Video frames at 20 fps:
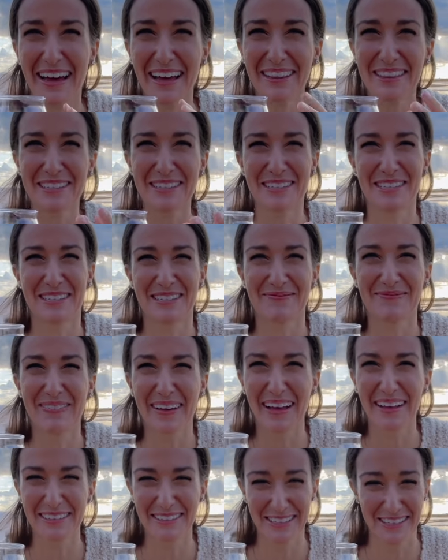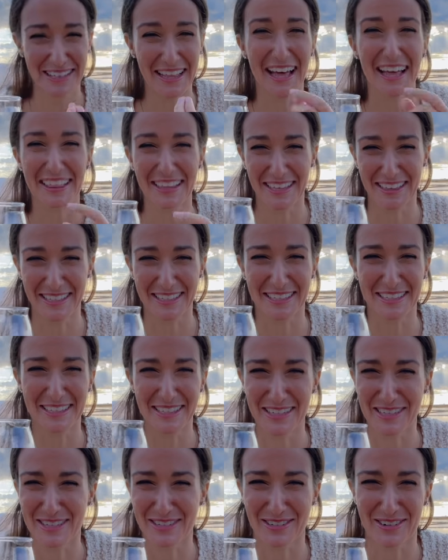and this smelled. I think this is the
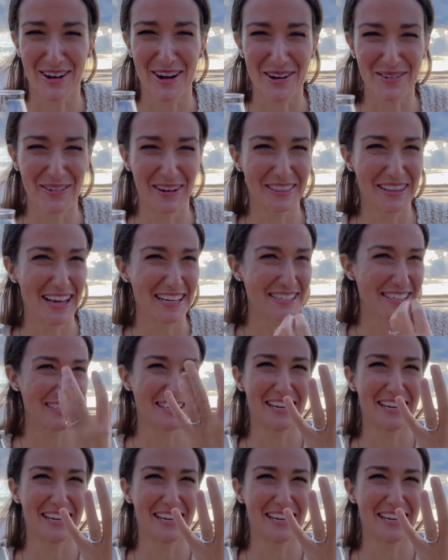strong one. That just